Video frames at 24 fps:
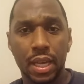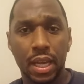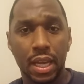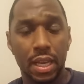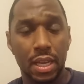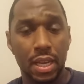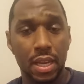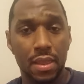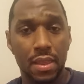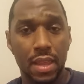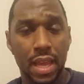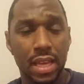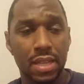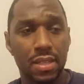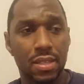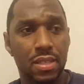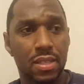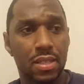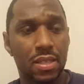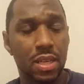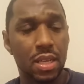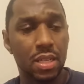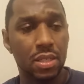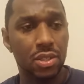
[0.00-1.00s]
And in that
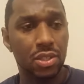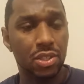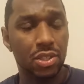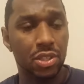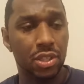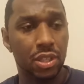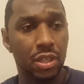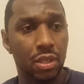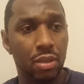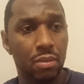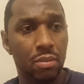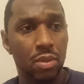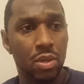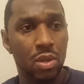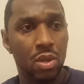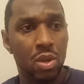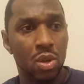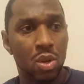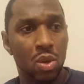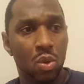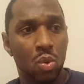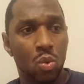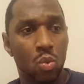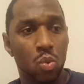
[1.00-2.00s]
sonship,
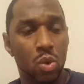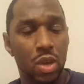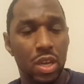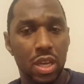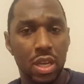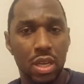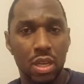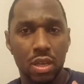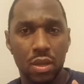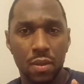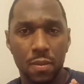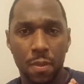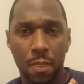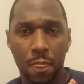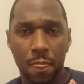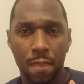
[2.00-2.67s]
we